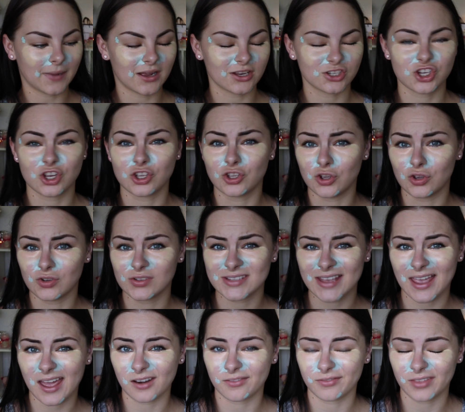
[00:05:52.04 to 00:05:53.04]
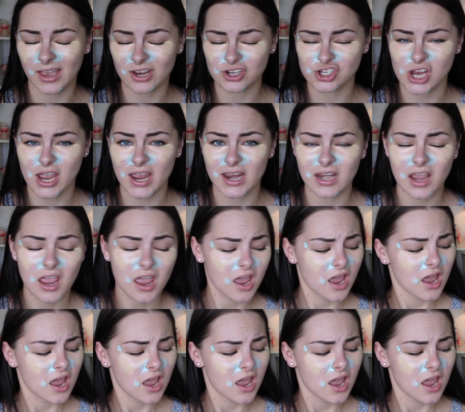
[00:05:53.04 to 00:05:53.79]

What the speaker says: much use out of that shade